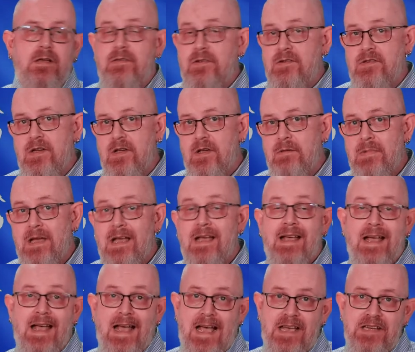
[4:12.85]
The term
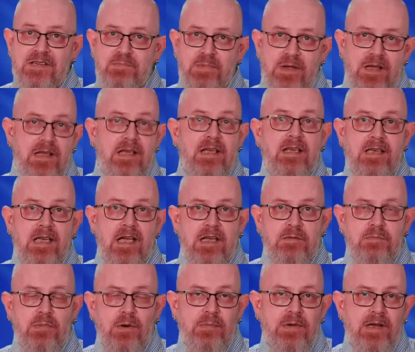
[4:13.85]
Aspie
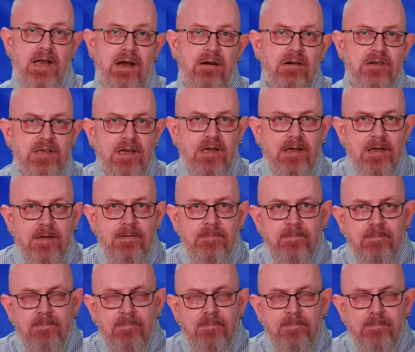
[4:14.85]
gained popularity.